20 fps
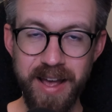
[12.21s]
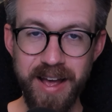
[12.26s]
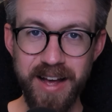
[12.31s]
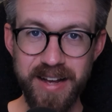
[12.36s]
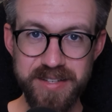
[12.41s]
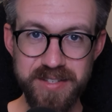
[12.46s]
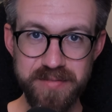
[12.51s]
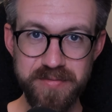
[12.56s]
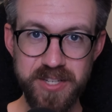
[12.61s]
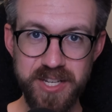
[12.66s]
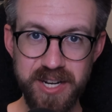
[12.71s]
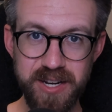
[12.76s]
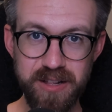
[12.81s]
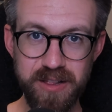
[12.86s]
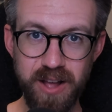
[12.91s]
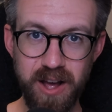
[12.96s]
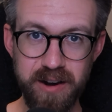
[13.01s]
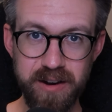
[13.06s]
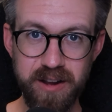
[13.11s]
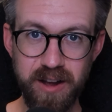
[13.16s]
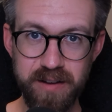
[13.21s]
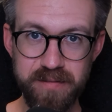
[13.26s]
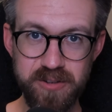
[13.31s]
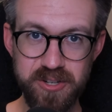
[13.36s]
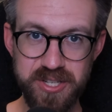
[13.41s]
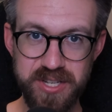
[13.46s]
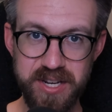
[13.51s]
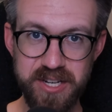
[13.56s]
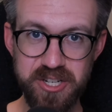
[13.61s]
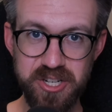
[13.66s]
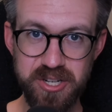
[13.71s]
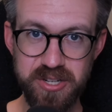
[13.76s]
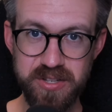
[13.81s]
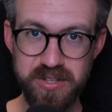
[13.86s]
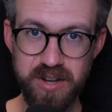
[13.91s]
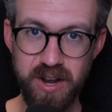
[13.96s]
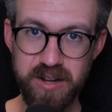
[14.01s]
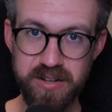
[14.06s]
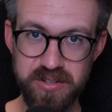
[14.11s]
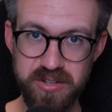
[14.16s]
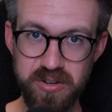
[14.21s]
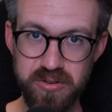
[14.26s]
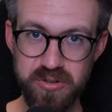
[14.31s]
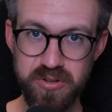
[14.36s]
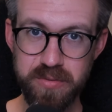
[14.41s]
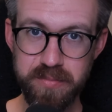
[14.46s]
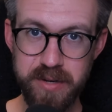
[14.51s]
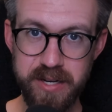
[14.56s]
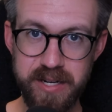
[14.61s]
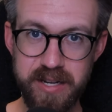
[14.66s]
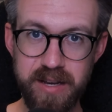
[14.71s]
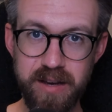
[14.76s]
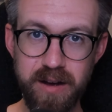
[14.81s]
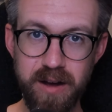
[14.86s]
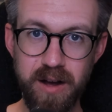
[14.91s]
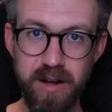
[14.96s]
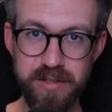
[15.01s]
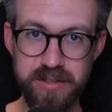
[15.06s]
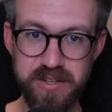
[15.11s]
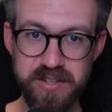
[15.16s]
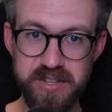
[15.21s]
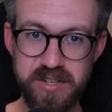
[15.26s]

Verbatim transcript: as I've seen a lot of conversations on social media on this